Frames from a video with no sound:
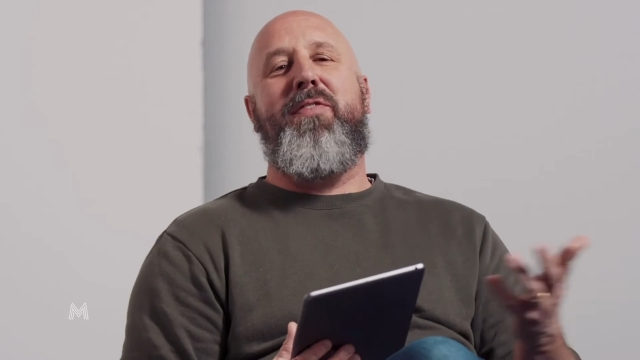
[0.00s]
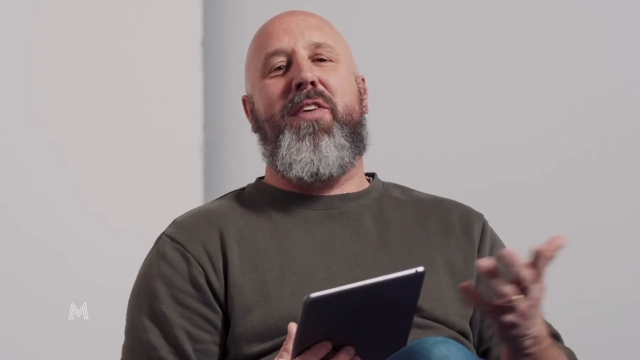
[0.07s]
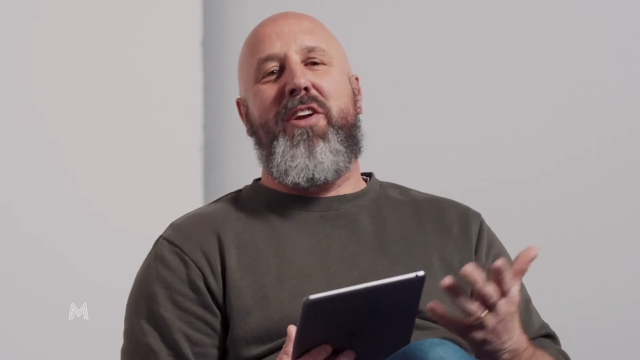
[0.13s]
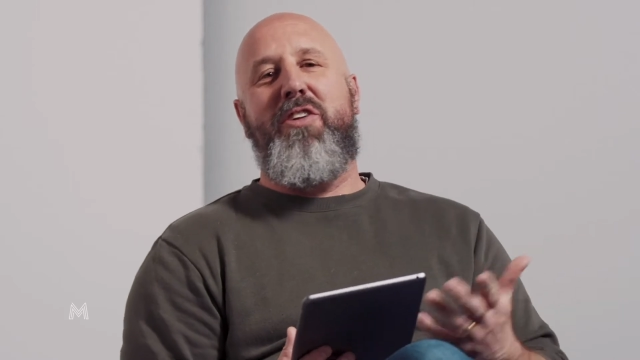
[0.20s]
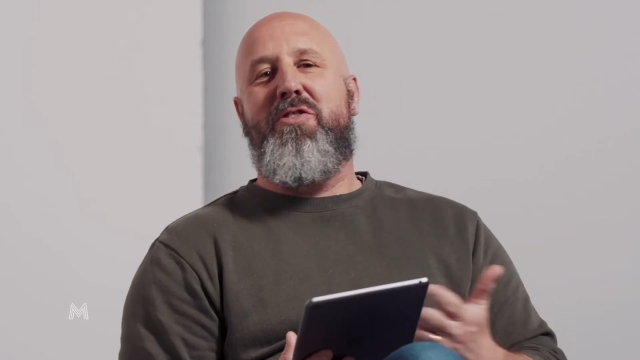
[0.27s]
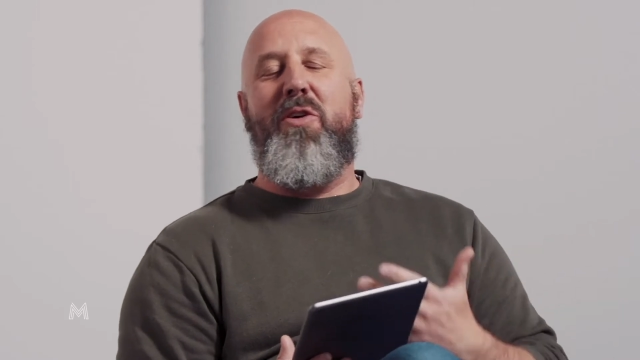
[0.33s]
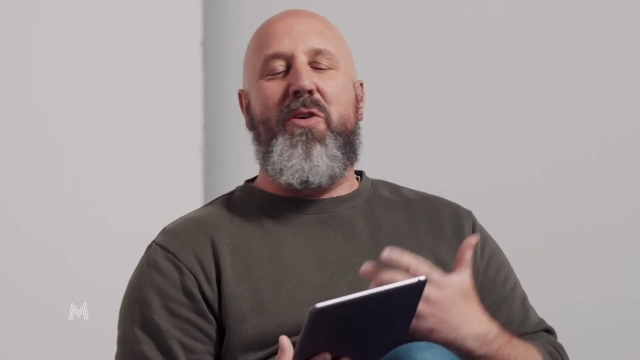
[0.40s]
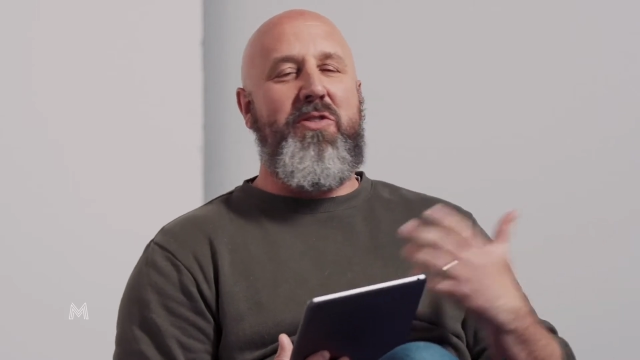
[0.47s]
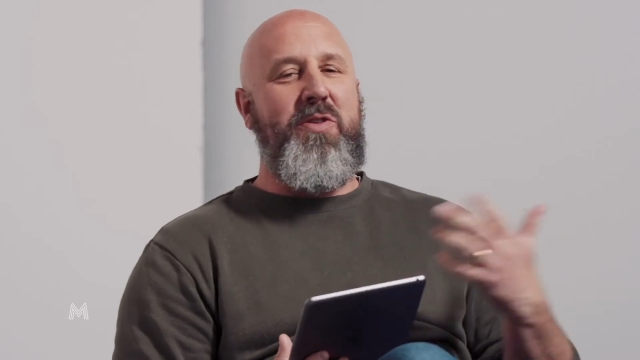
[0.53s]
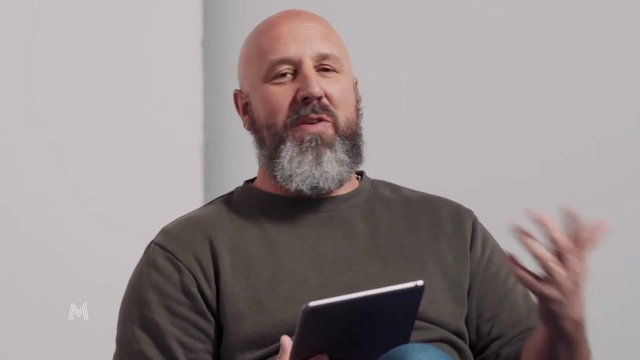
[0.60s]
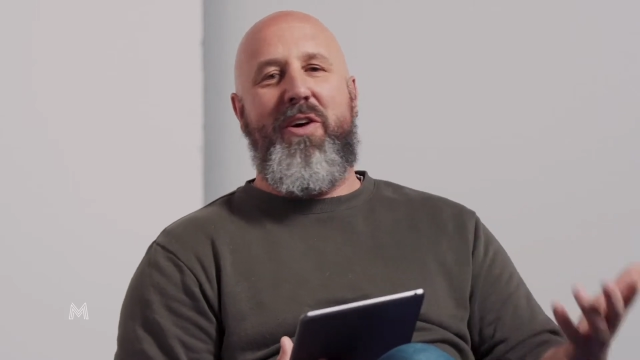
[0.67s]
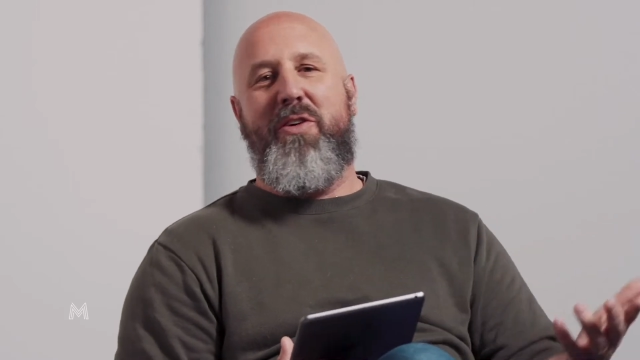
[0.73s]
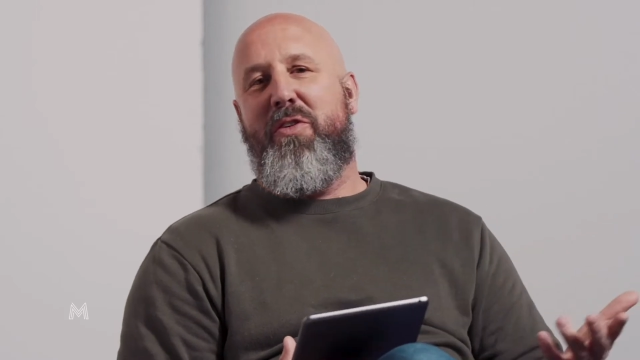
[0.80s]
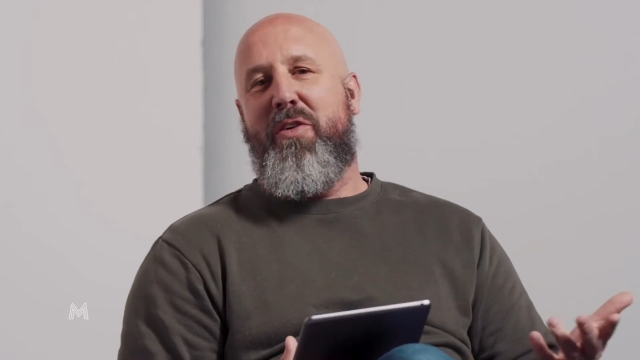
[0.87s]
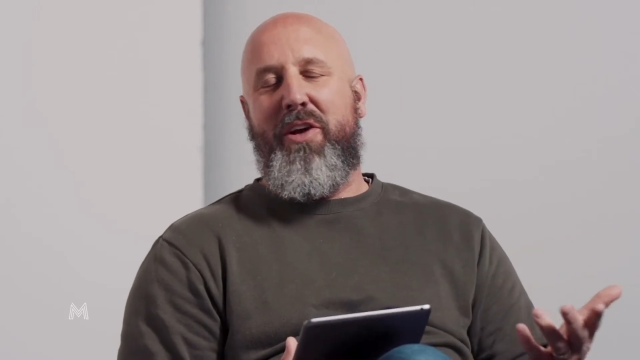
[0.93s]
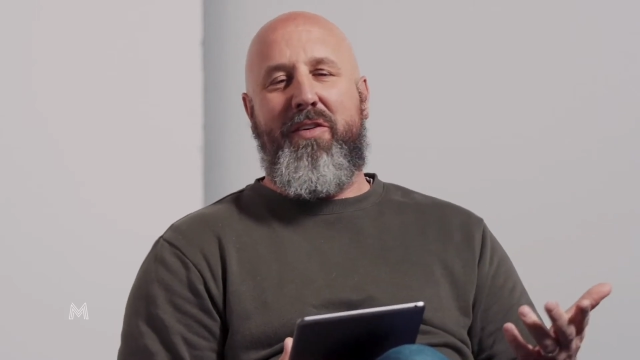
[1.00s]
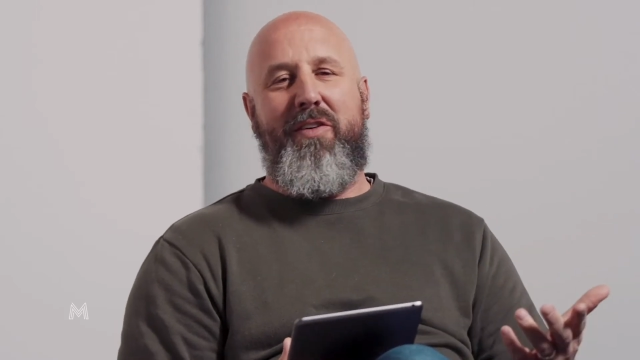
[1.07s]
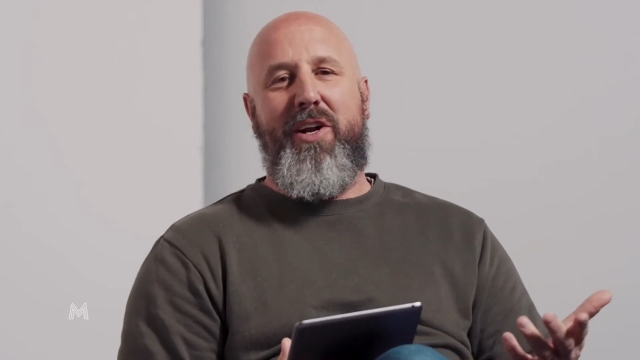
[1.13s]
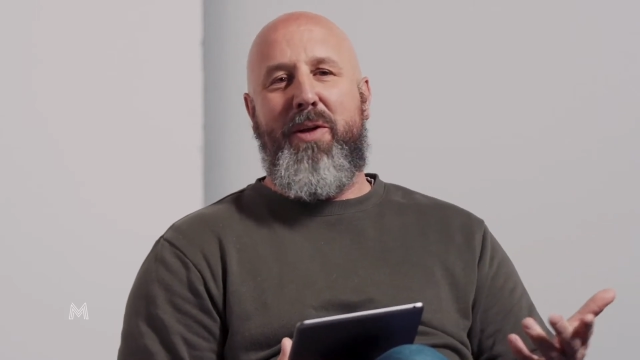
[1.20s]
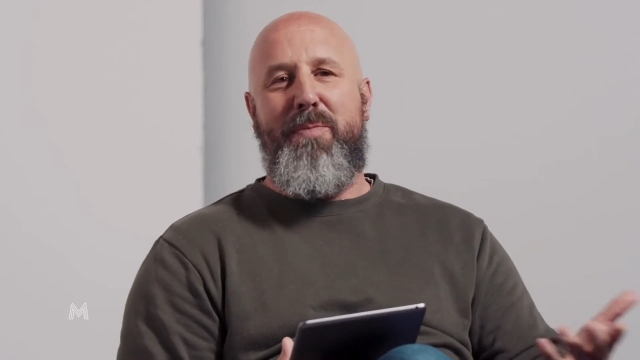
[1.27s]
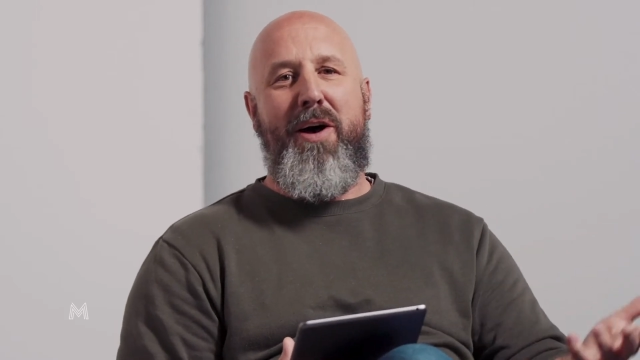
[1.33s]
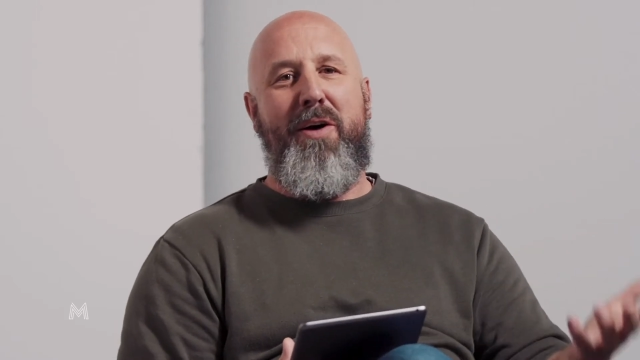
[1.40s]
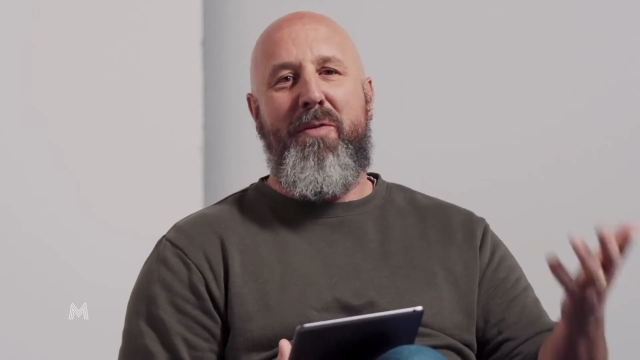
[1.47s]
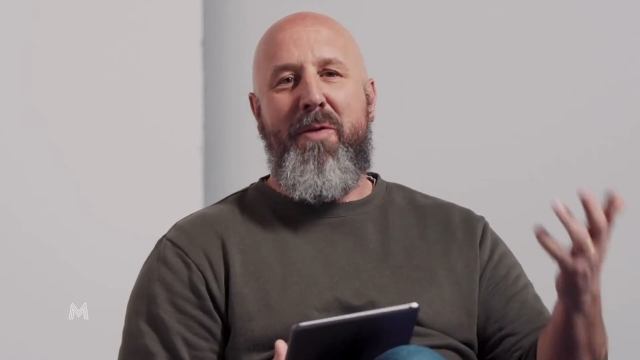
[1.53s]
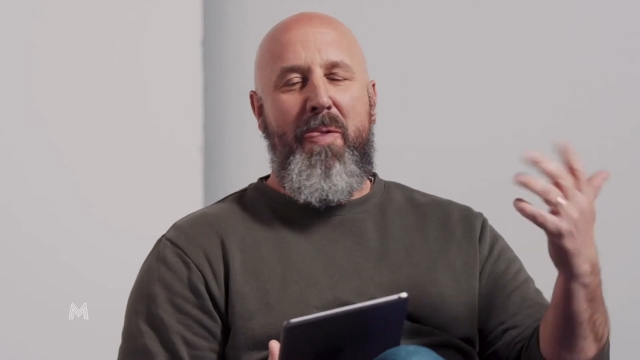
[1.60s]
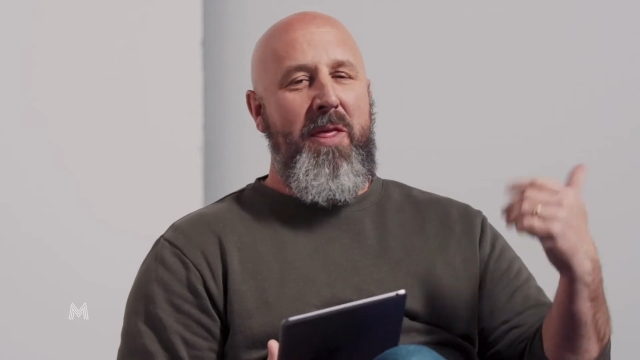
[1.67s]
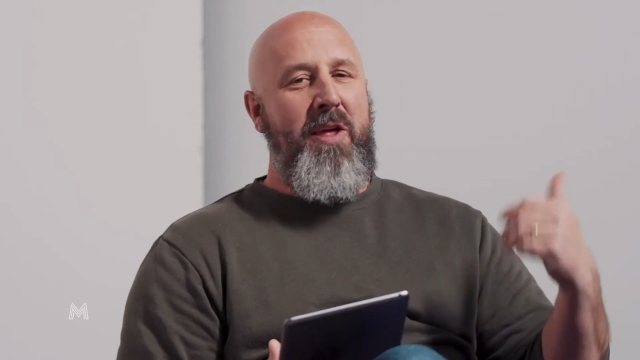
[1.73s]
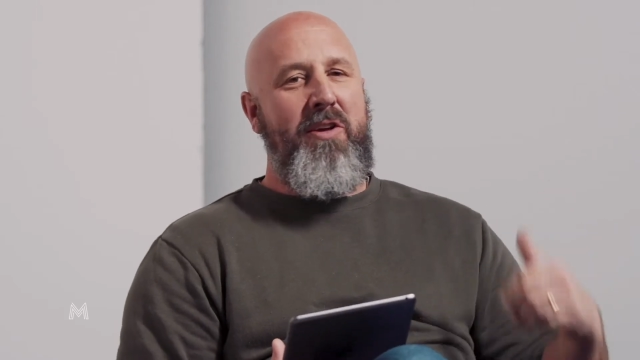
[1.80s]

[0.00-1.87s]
funny jokes going around about,